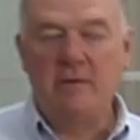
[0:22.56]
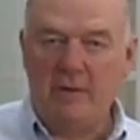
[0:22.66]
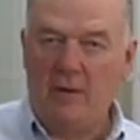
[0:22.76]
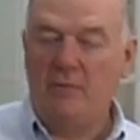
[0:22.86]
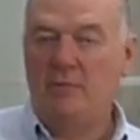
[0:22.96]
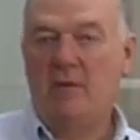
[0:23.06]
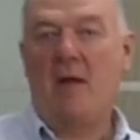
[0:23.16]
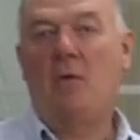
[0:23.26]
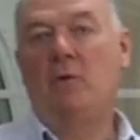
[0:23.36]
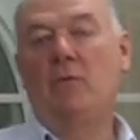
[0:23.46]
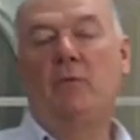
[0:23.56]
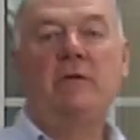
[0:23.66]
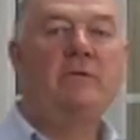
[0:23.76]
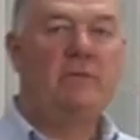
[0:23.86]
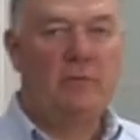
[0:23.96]
Gindele from Dial One
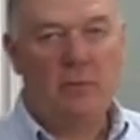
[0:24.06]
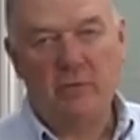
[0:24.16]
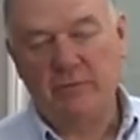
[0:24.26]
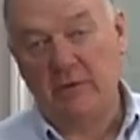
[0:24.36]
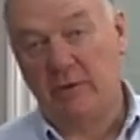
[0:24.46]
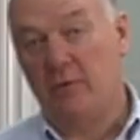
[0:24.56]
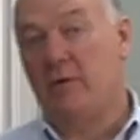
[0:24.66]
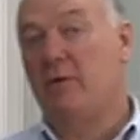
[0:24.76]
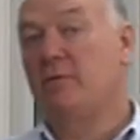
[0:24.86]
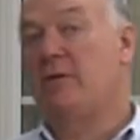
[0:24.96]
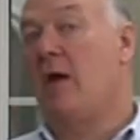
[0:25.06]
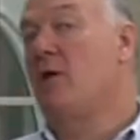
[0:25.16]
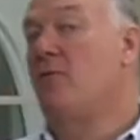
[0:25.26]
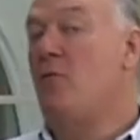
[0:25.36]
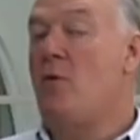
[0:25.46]
Windows and Doors in Laguna Hills,
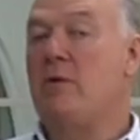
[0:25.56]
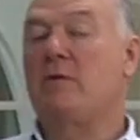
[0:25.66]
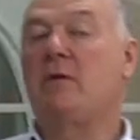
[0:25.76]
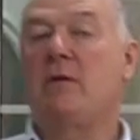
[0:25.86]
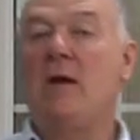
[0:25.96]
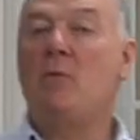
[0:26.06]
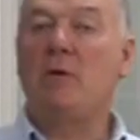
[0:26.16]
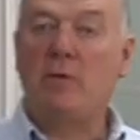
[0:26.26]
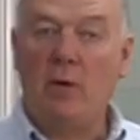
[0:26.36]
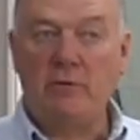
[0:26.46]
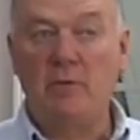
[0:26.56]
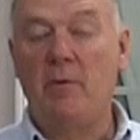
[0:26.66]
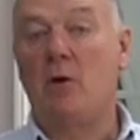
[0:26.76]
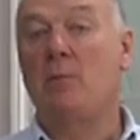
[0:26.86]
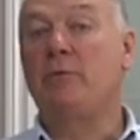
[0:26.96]
California. Today I want to talk to you
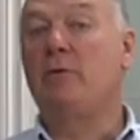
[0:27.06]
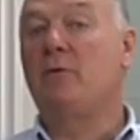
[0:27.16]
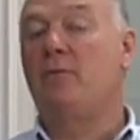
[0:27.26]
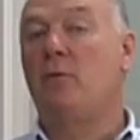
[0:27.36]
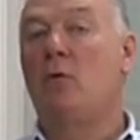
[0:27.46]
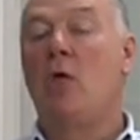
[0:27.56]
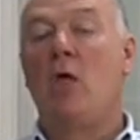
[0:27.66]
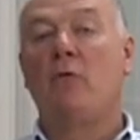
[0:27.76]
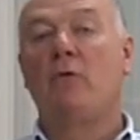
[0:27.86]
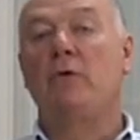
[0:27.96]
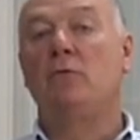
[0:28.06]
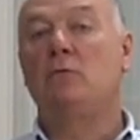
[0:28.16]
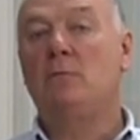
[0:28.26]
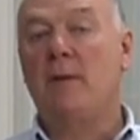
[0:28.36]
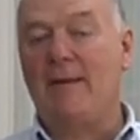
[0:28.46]
about our beautiful
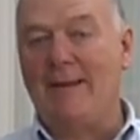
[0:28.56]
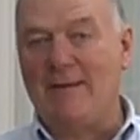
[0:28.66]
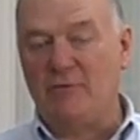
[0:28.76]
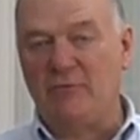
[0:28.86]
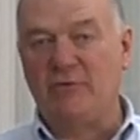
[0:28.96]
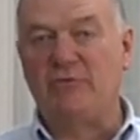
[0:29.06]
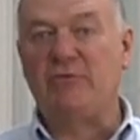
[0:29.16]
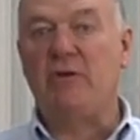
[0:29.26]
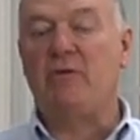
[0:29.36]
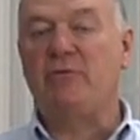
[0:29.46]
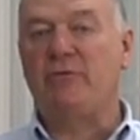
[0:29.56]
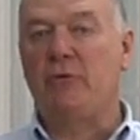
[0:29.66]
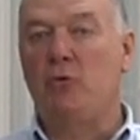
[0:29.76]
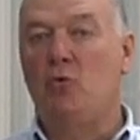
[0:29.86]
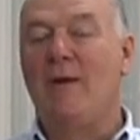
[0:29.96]
Renewal by Andersen Series
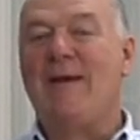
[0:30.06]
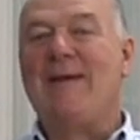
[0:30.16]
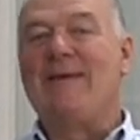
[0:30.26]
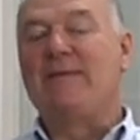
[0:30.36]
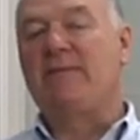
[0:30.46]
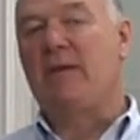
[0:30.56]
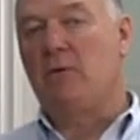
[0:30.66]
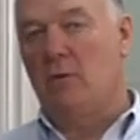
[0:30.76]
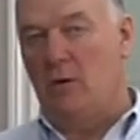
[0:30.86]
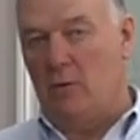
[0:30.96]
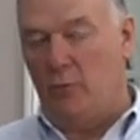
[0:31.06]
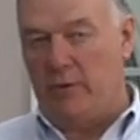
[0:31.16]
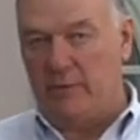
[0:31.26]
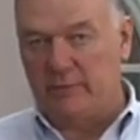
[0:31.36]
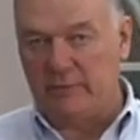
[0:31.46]
2 single hung
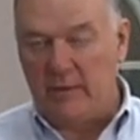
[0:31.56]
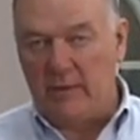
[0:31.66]
windows.